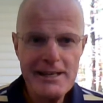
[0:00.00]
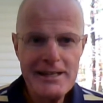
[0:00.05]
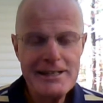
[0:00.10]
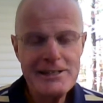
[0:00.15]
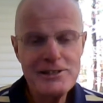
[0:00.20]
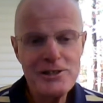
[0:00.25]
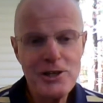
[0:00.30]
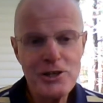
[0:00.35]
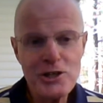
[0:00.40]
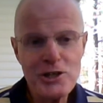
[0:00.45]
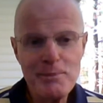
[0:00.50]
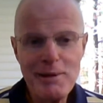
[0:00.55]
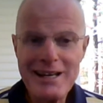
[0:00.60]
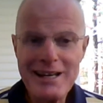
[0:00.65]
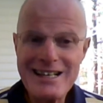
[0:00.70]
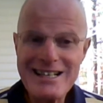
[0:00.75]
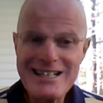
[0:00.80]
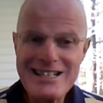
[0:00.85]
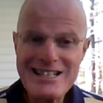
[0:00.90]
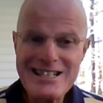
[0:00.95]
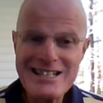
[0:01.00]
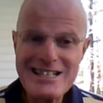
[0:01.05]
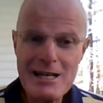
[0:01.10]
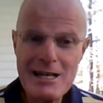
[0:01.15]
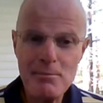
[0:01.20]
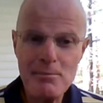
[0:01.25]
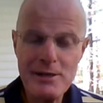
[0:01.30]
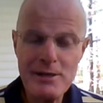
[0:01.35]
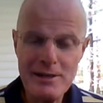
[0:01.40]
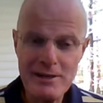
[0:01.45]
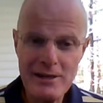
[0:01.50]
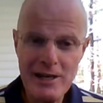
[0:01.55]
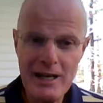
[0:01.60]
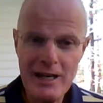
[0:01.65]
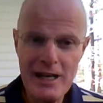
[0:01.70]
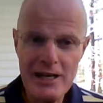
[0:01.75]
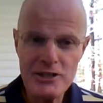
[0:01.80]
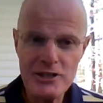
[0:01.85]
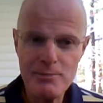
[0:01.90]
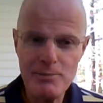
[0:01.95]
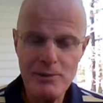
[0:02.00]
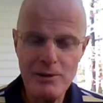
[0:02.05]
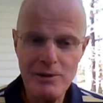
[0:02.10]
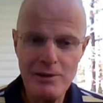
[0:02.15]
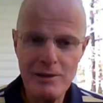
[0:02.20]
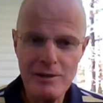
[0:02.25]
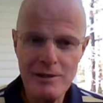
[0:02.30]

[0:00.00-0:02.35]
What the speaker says: He talks about accepting the gospel